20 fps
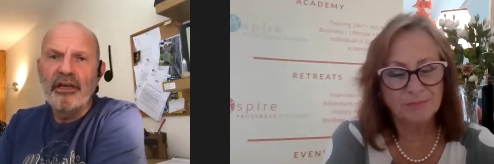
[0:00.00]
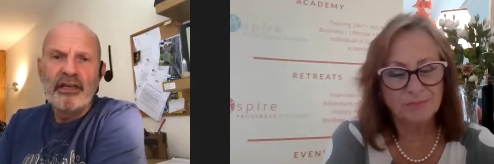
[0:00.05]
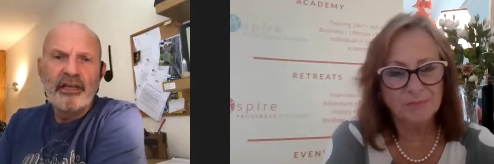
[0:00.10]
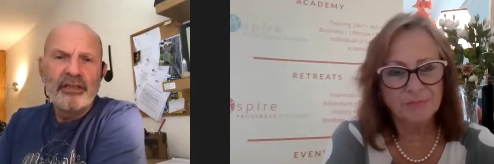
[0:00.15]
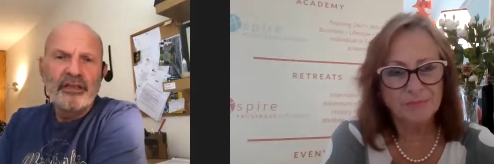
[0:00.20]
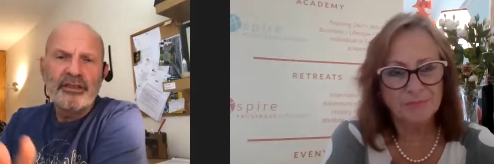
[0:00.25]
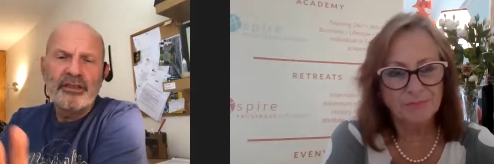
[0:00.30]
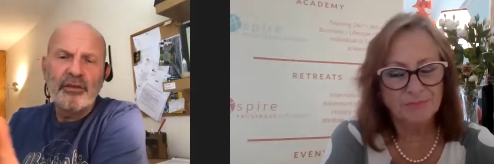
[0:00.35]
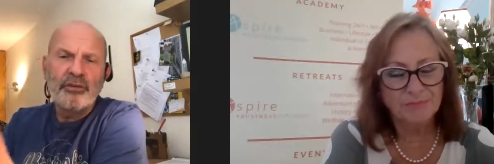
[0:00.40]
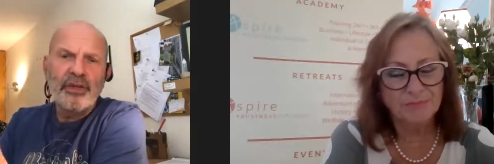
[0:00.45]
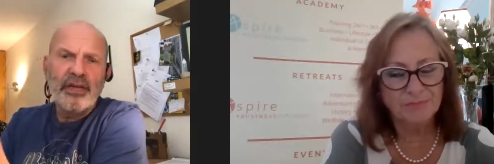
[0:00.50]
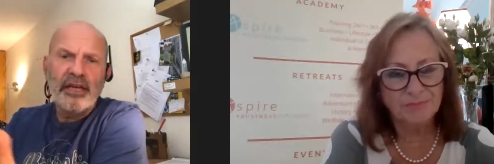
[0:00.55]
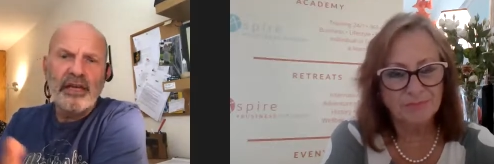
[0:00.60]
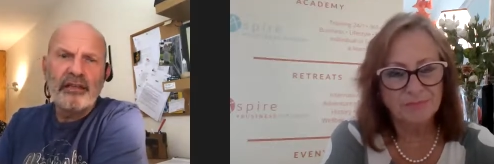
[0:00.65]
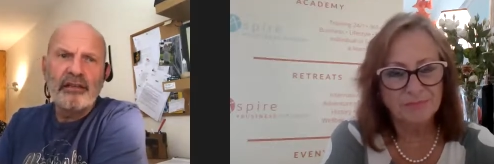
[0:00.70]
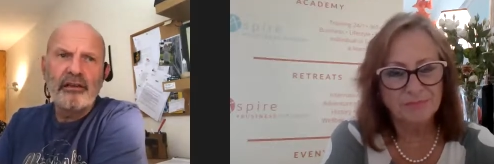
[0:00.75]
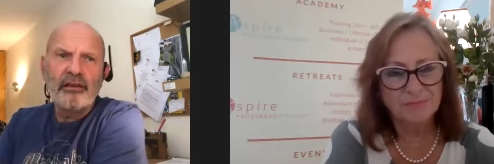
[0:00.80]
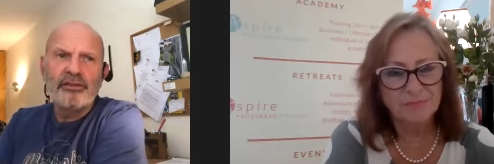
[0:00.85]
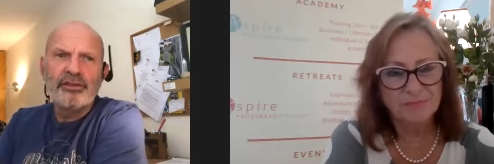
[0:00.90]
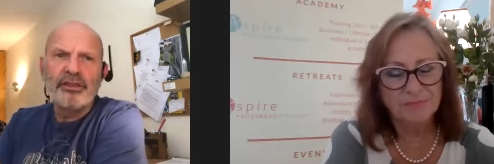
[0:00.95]
Speaker 1: Mm. So we hmm.
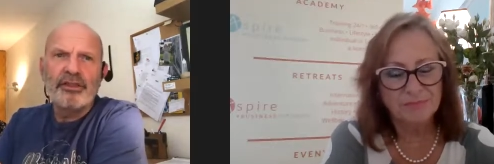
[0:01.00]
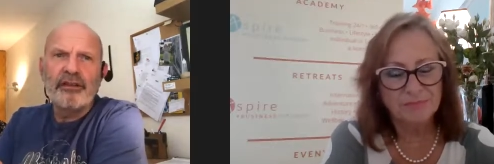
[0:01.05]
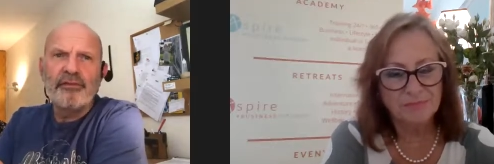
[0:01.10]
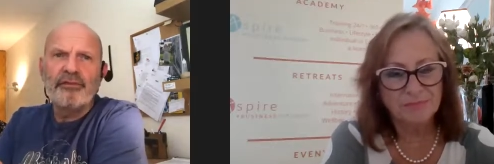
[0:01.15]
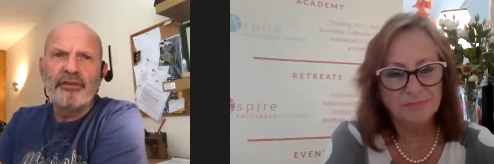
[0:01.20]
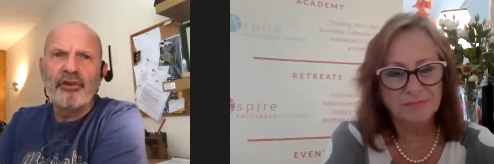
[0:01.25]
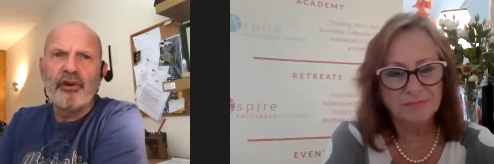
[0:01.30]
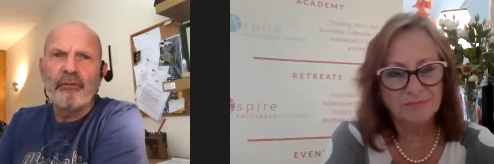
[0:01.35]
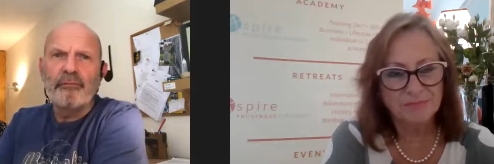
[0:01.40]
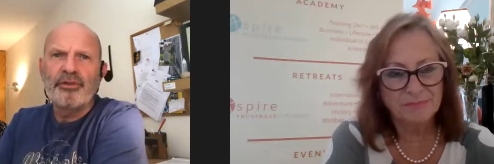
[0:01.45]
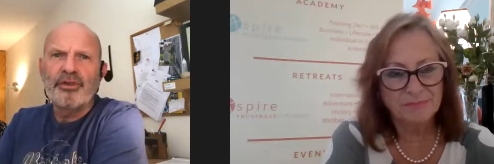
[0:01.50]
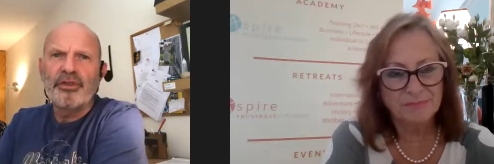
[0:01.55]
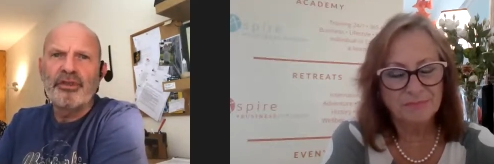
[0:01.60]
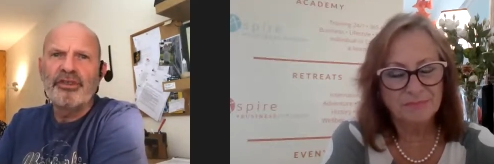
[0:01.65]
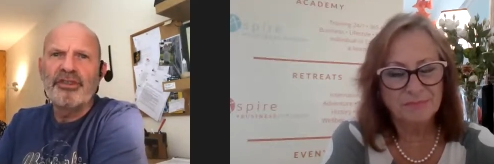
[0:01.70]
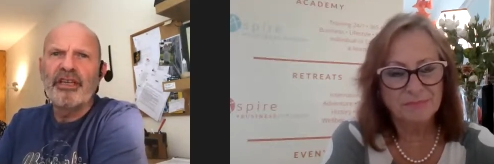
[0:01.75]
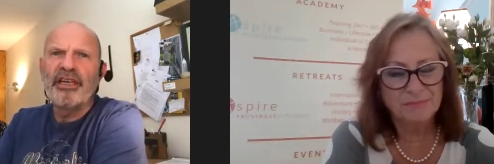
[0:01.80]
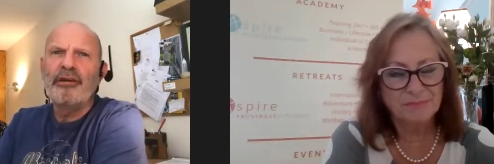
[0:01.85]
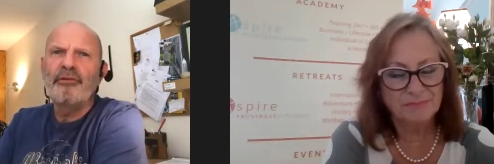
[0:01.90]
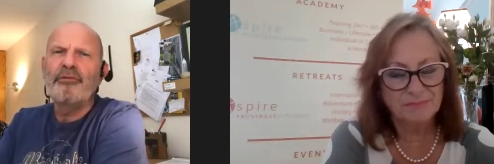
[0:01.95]
had lots of different
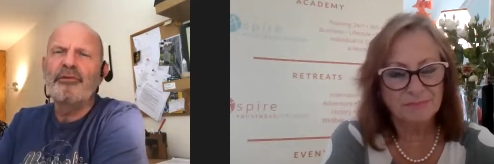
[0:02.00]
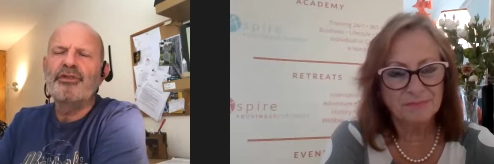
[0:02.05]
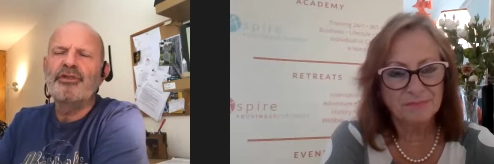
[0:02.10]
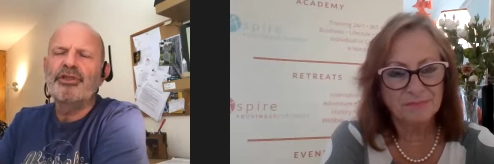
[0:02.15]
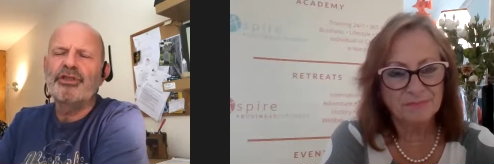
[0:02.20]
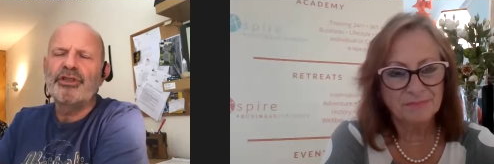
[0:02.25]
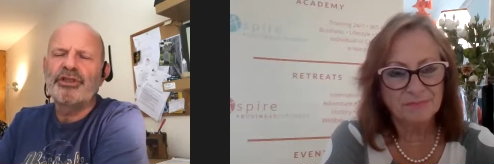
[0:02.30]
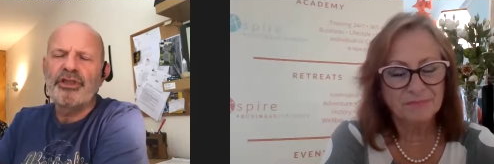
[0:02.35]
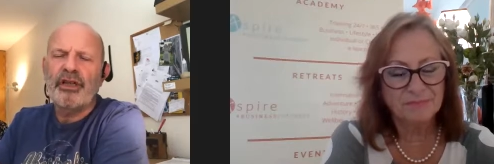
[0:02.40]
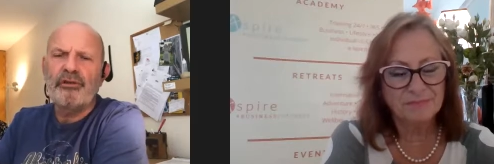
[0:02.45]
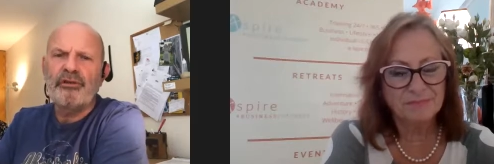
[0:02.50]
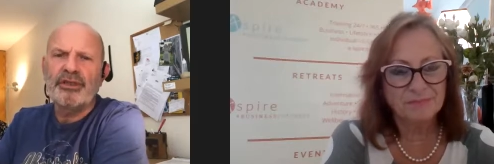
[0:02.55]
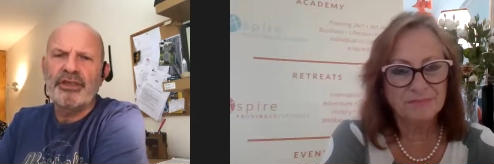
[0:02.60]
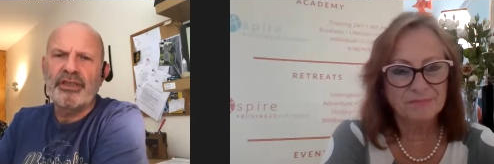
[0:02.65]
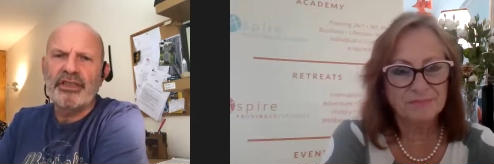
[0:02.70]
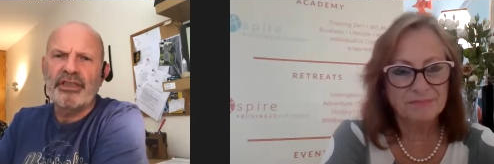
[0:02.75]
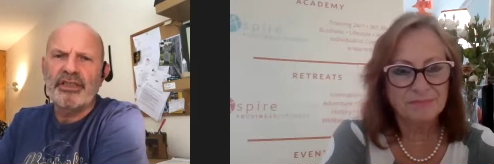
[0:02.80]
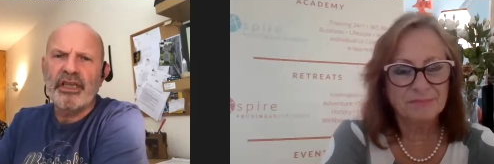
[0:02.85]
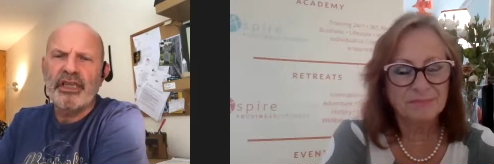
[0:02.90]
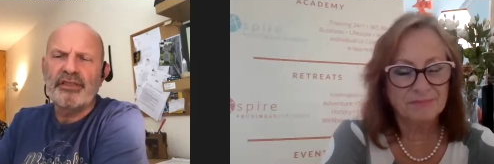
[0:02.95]
options. It was so
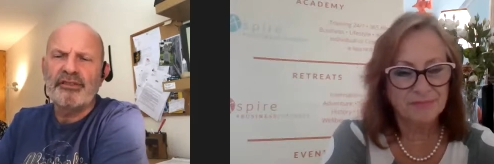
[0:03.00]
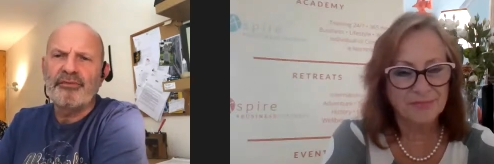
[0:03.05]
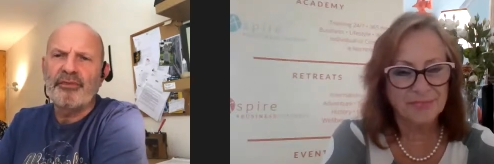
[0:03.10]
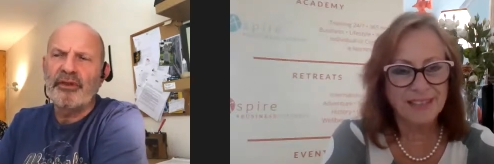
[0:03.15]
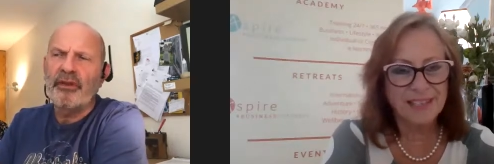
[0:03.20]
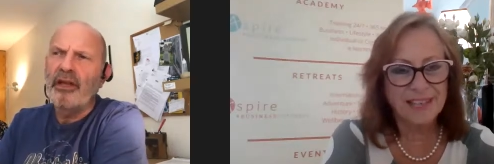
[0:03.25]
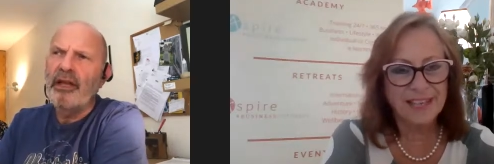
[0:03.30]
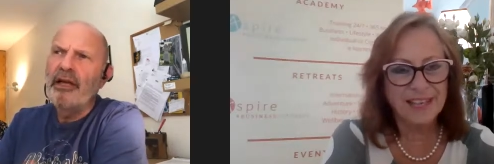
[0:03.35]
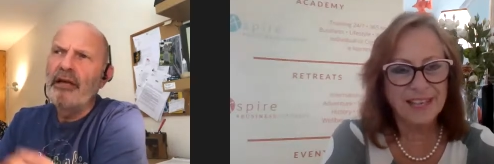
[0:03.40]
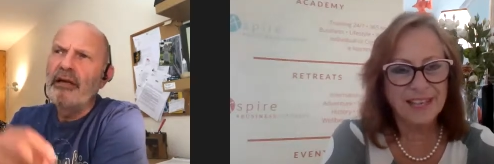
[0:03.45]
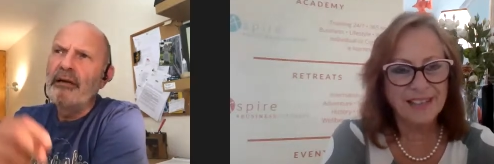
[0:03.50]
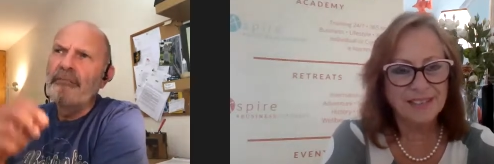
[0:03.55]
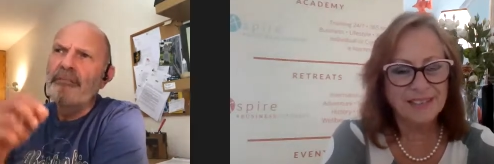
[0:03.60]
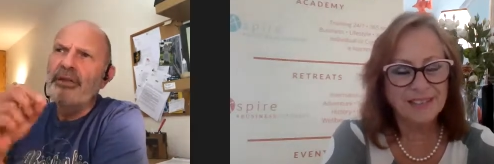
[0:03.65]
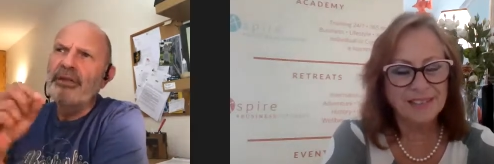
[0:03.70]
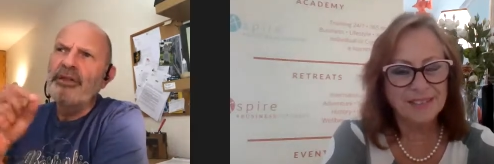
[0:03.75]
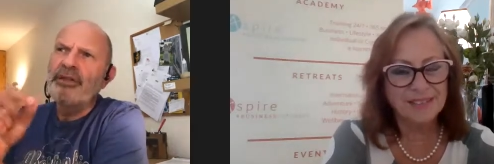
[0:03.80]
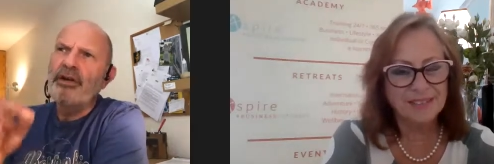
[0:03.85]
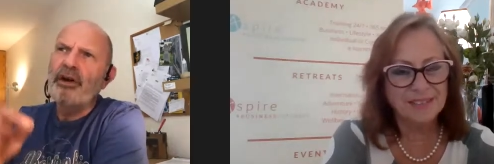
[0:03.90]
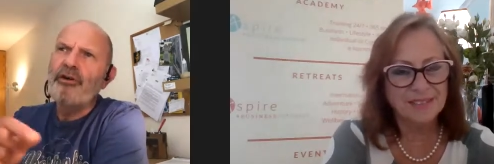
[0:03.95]
successful. Yeah.
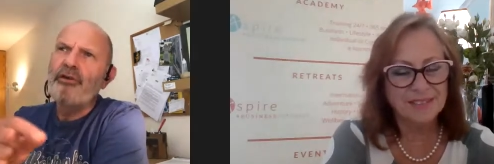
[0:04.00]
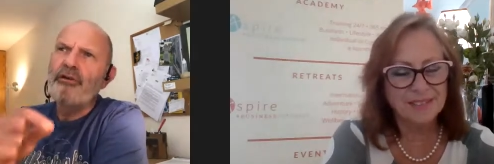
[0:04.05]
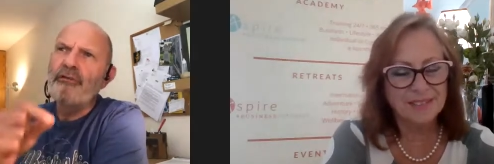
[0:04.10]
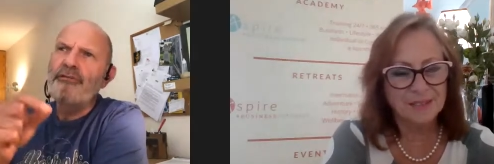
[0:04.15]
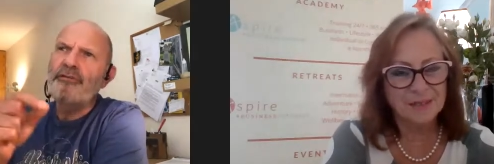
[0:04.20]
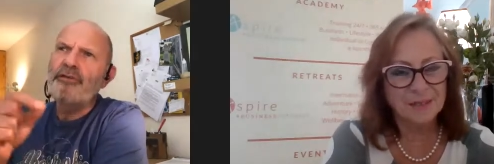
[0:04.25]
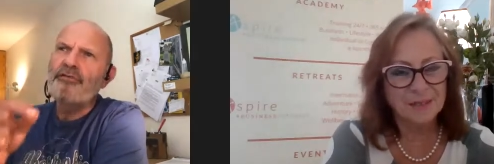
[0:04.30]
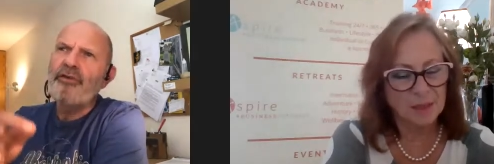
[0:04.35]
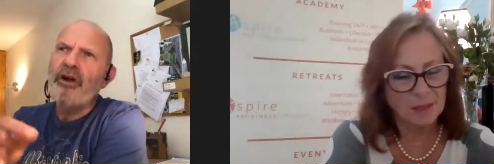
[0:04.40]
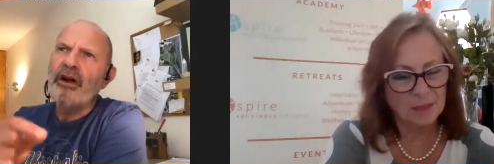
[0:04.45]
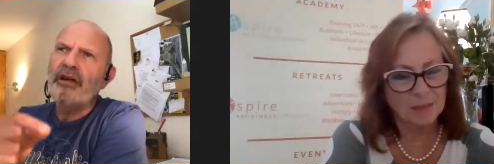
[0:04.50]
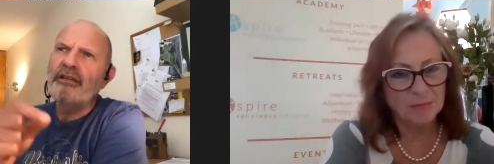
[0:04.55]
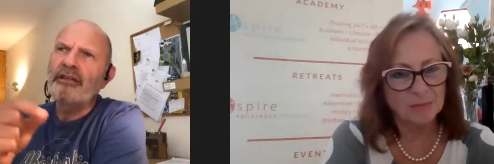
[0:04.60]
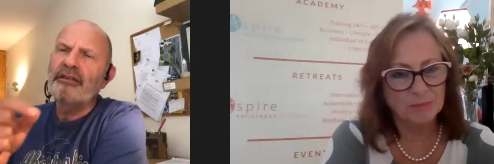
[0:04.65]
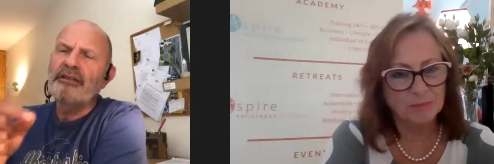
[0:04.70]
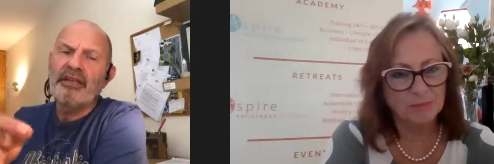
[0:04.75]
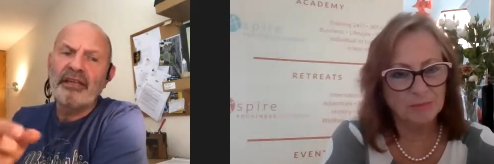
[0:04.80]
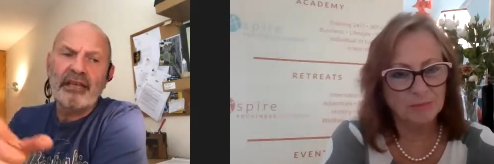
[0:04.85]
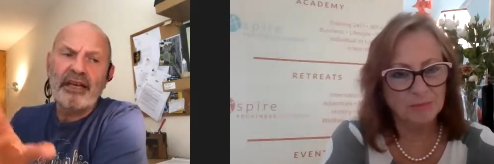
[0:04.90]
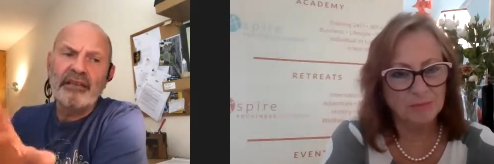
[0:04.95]
But the
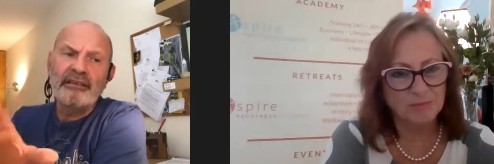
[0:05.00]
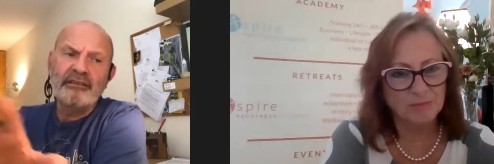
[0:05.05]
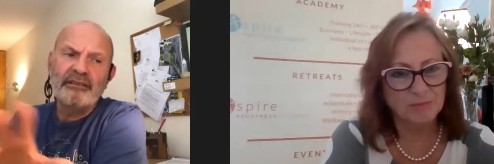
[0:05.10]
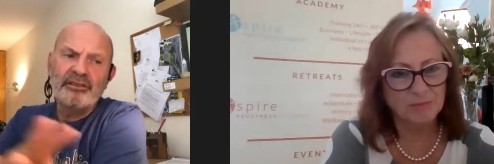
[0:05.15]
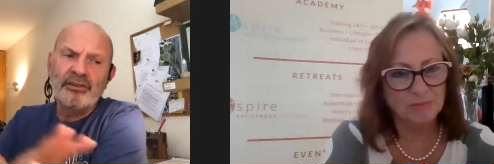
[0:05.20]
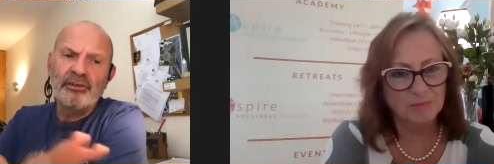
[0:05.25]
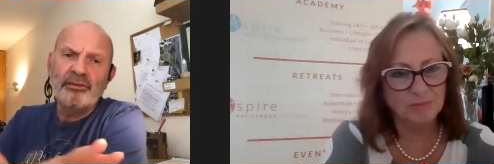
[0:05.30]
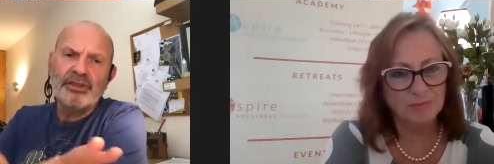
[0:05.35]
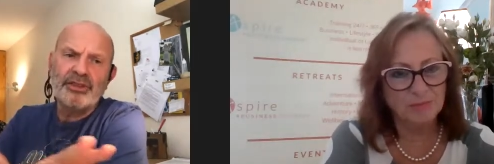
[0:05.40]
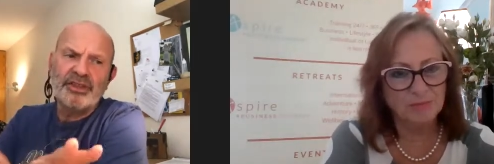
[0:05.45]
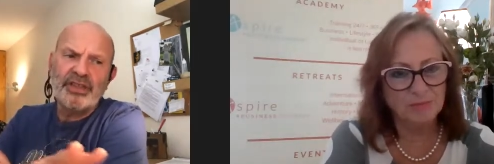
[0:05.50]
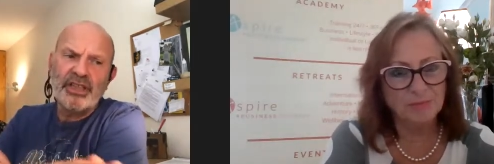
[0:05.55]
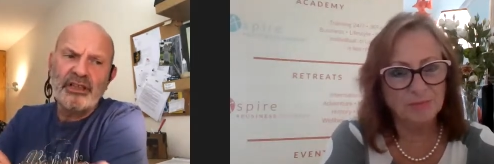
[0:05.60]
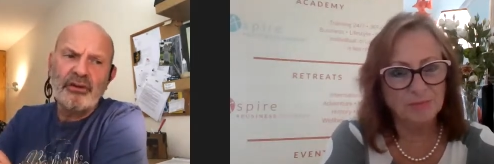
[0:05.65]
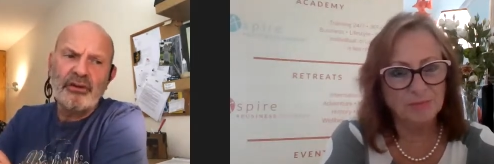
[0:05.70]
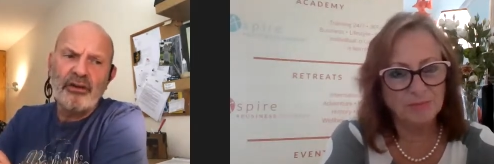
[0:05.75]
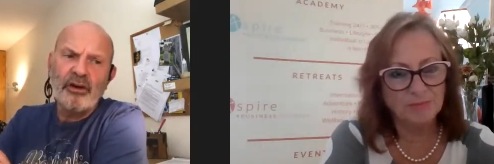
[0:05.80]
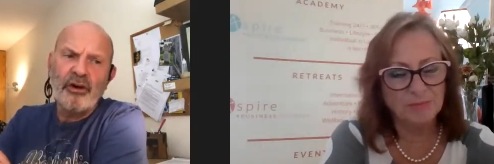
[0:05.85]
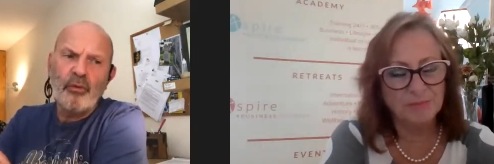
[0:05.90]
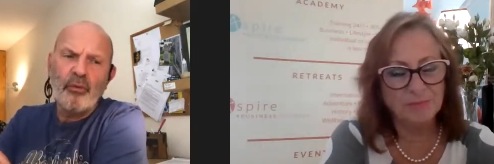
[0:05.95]
overriding thing, and you'll see on our